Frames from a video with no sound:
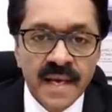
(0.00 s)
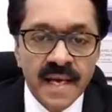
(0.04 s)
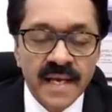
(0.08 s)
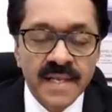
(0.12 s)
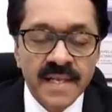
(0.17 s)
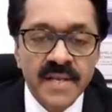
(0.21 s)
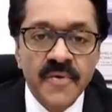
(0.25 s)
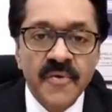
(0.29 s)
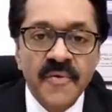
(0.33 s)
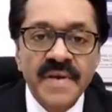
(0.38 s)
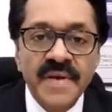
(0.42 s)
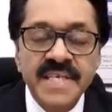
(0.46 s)

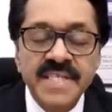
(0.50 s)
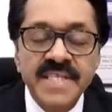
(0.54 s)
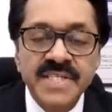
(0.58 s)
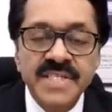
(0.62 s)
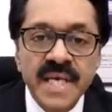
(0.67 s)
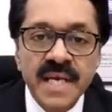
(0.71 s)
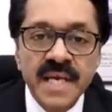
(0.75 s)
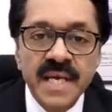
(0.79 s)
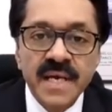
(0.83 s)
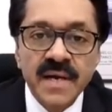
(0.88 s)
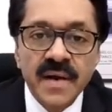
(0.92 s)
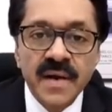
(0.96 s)
and
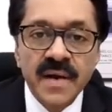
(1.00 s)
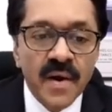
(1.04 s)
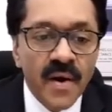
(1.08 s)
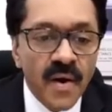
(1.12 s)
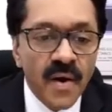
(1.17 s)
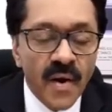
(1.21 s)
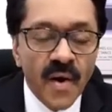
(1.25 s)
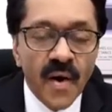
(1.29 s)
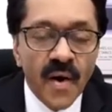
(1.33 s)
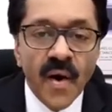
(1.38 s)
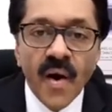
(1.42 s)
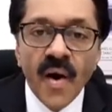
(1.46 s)
reaching
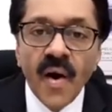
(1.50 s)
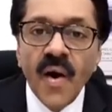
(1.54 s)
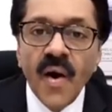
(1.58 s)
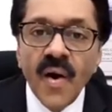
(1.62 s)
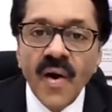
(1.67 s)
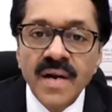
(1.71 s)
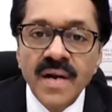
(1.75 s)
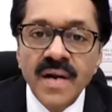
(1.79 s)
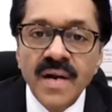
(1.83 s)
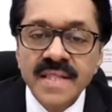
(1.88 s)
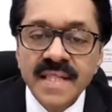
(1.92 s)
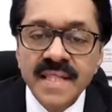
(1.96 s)

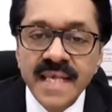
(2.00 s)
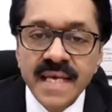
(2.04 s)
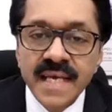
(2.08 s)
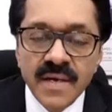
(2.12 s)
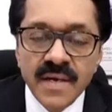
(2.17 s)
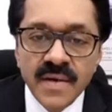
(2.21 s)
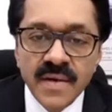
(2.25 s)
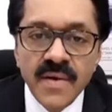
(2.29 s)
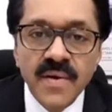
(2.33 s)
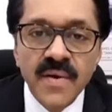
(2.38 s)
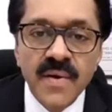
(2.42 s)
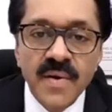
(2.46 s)
all
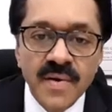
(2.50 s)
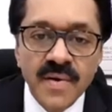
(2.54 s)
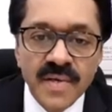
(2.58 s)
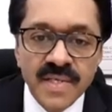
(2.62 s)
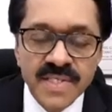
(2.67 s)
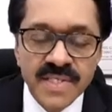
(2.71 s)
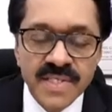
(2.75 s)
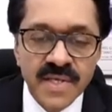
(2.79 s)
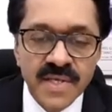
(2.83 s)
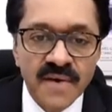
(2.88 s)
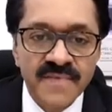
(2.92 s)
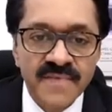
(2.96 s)
the
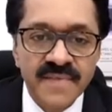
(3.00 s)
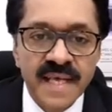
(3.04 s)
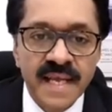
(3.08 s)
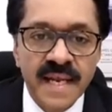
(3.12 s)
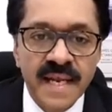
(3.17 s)
goals of